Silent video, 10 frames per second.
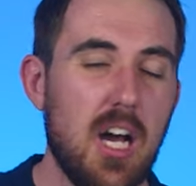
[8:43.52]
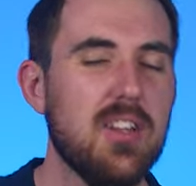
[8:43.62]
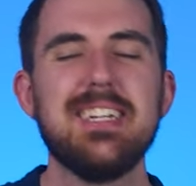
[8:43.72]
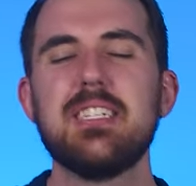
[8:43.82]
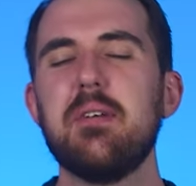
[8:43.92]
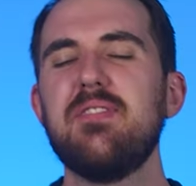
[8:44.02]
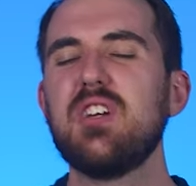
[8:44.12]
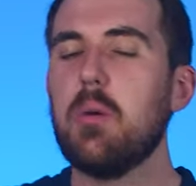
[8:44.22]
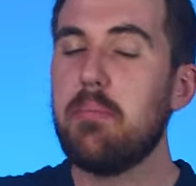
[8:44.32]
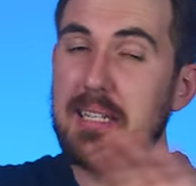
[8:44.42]
Now then, something
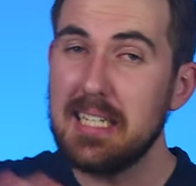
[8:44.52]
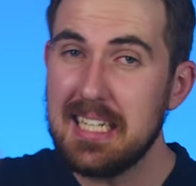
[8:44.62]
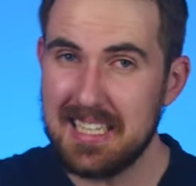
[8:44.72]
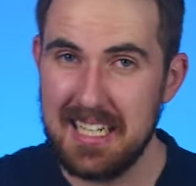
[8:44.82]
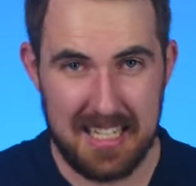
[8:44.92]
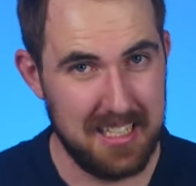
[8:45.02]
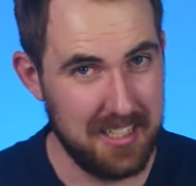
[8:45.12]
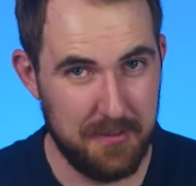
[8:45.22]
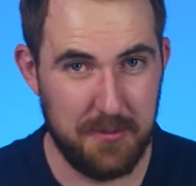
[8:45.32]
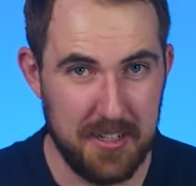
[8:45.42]
completely
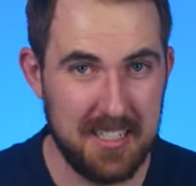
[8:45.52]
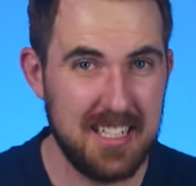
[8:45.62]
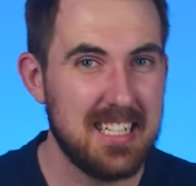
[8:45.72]
different